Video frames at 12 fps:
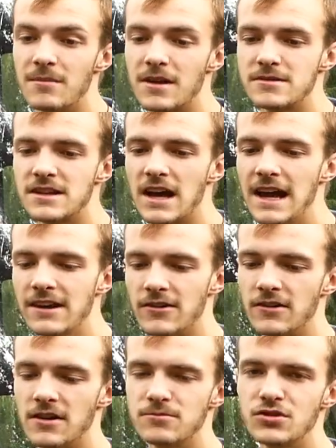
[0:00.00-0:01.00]
but I was like, hang
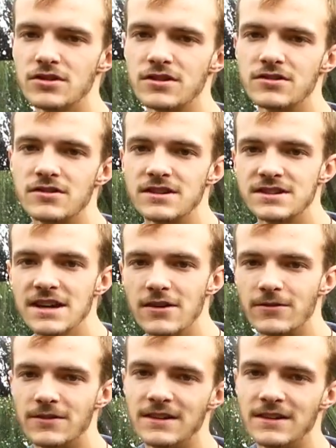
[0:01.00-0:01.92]
on, I'm sure you can do it yourself.